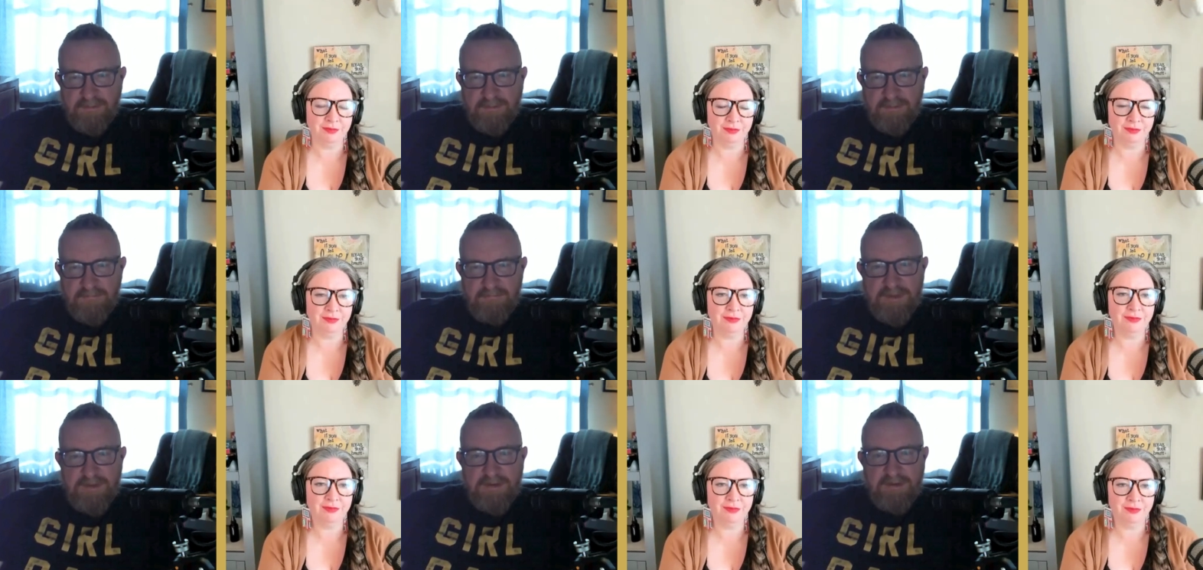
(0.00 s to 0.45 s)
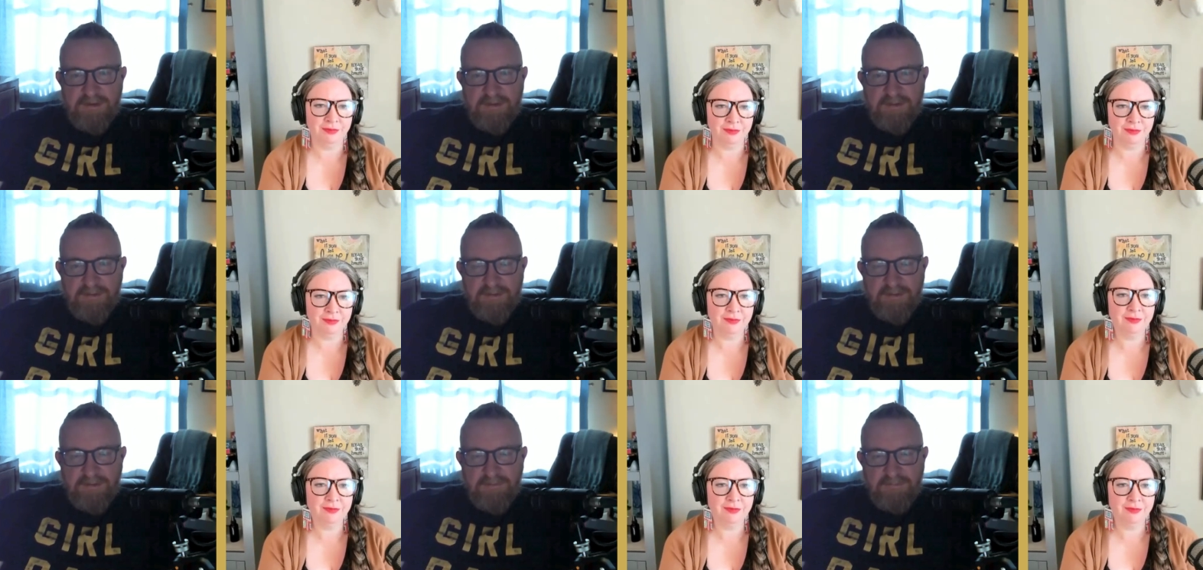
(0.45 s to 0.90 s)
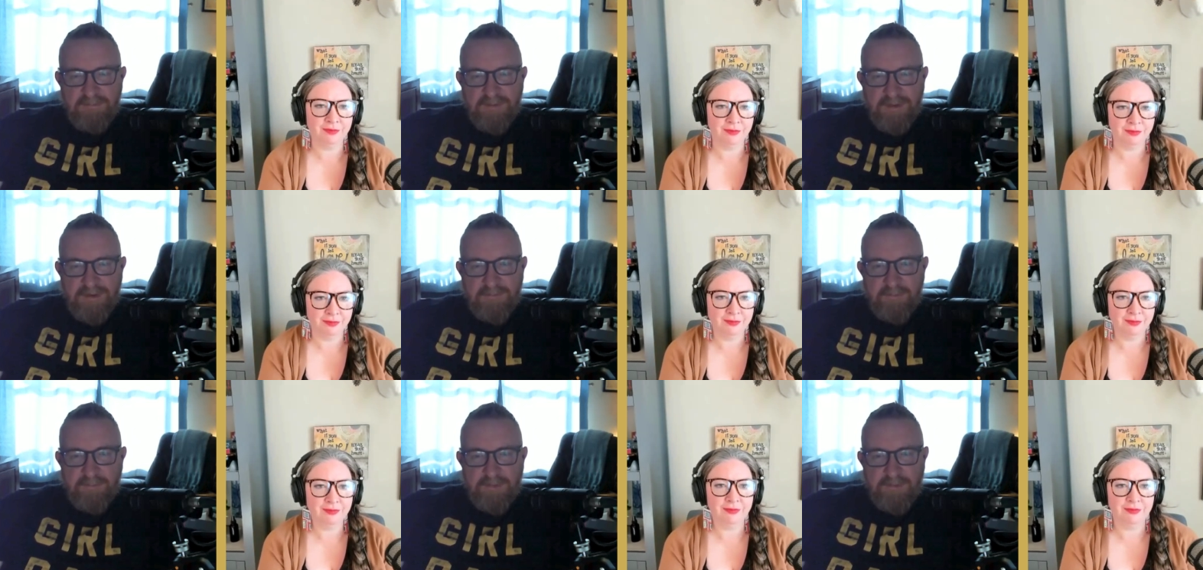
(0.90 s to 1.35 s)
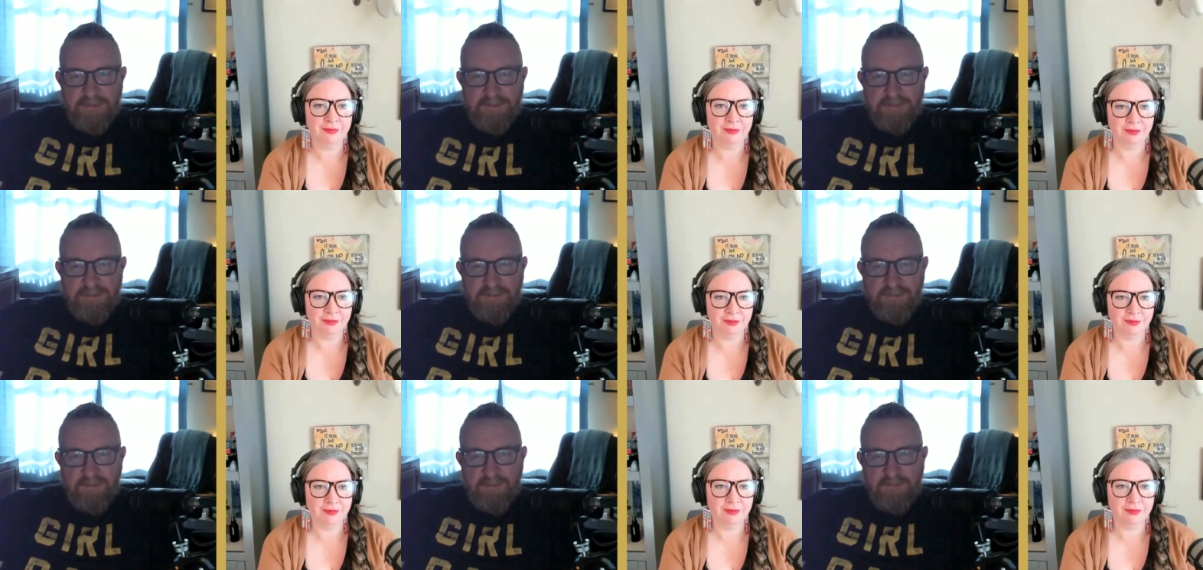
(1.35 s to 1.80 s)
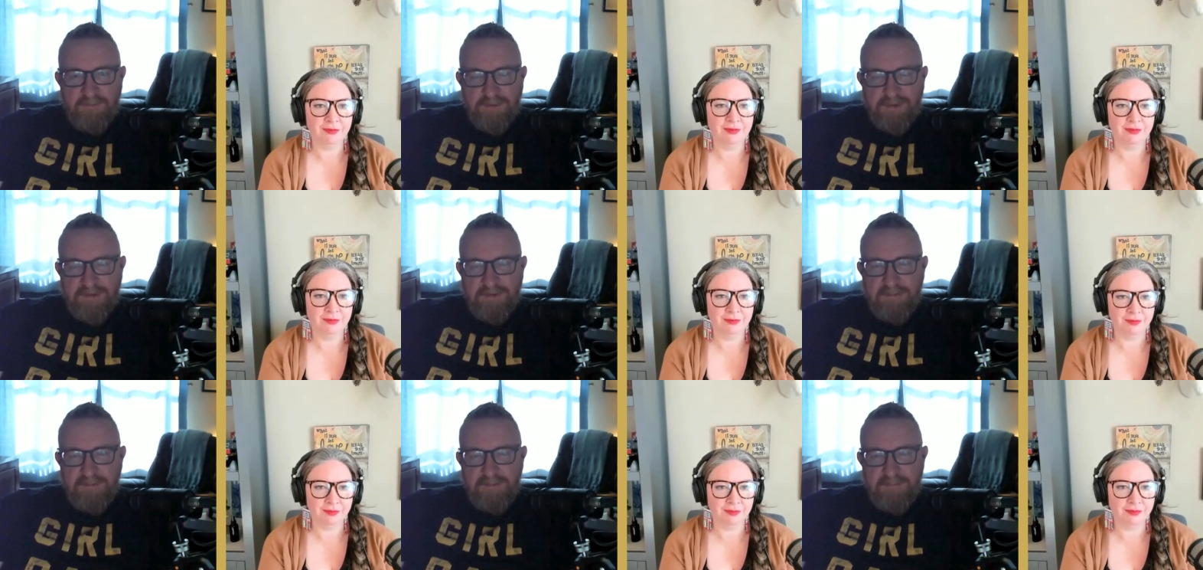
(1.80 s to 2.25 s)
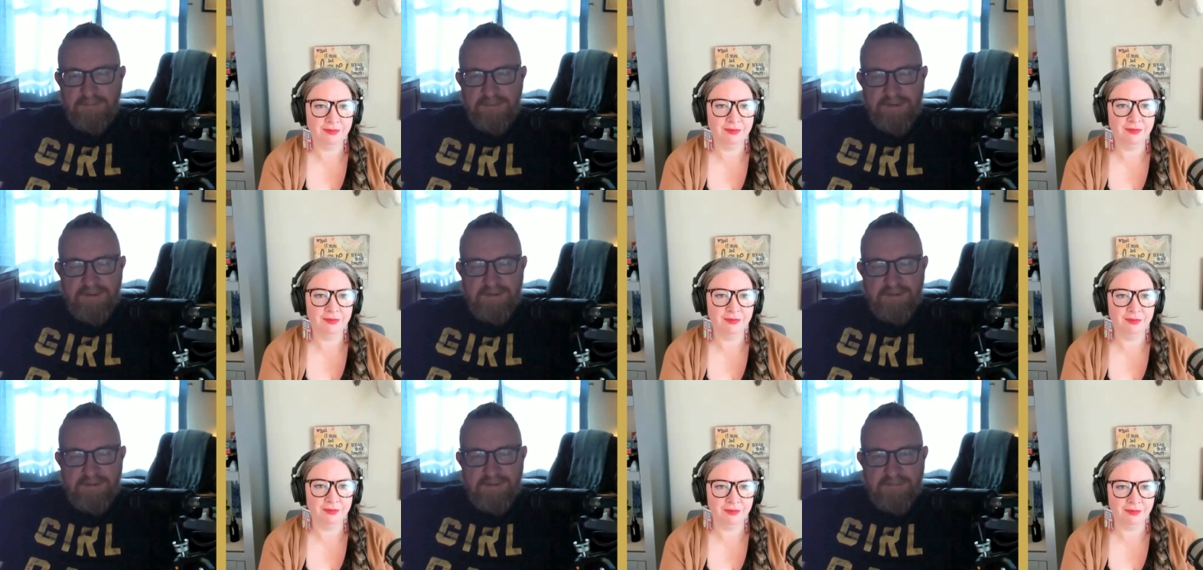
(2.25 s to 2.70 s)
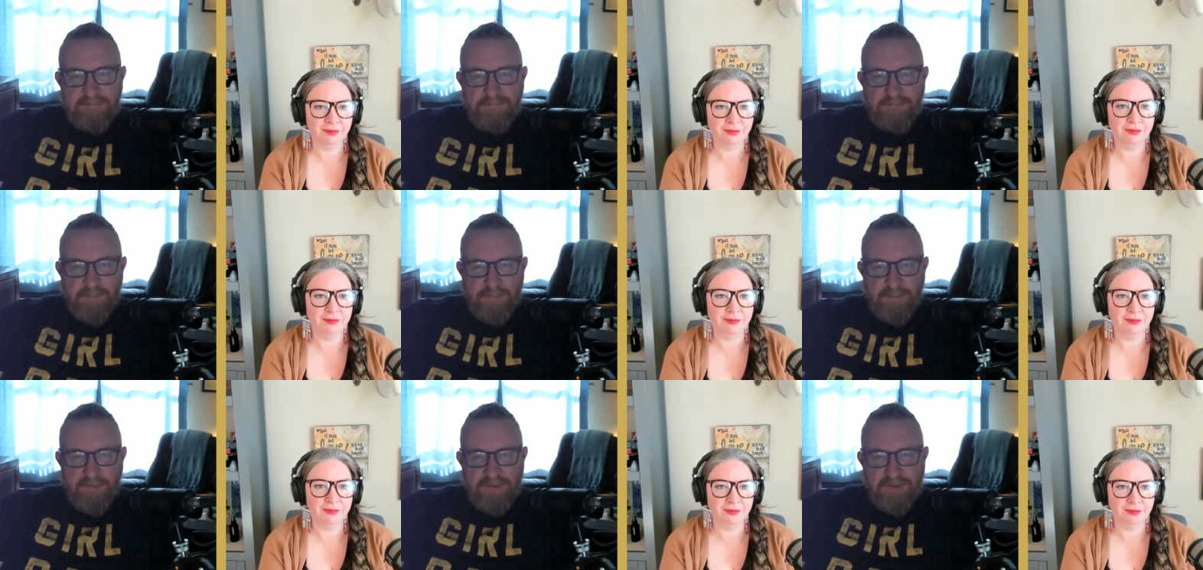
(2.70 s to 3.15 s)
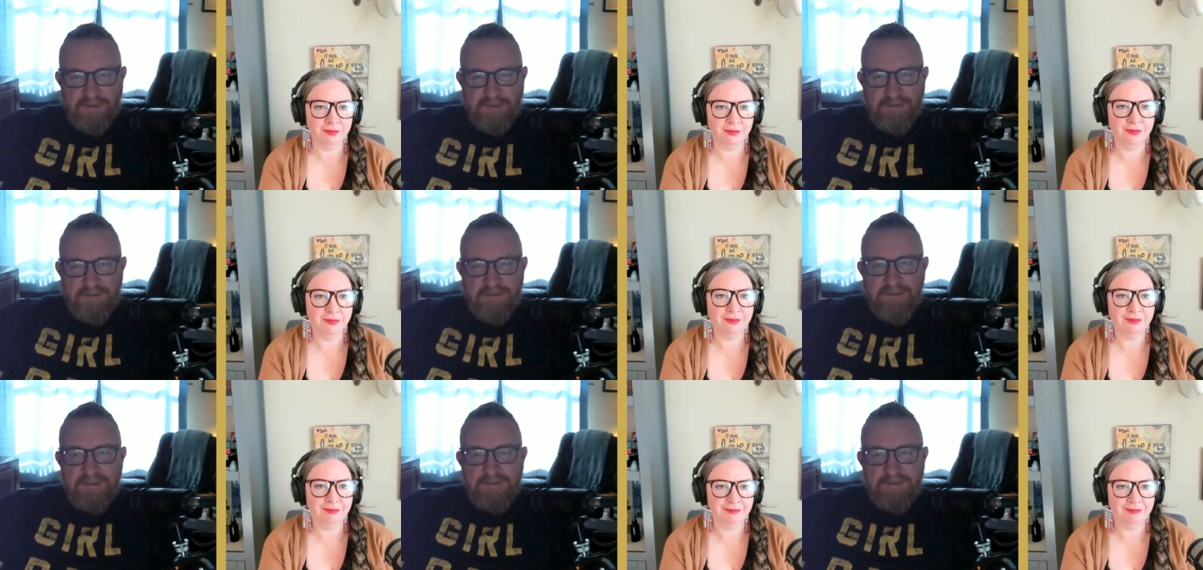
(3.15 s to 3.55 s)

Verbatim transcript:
Speaker 1: immediately like when you told like you had been avoiding